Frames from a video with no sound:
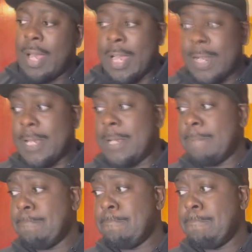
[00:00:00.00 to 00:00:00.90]

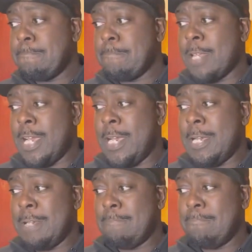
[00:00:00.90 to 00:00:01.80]
And,
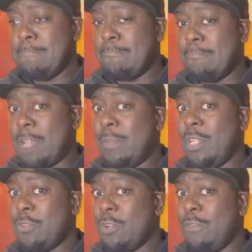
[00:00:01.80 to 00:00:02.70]
yeah, let me
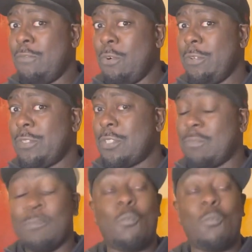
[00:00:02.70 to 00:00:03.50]
know your thoughts.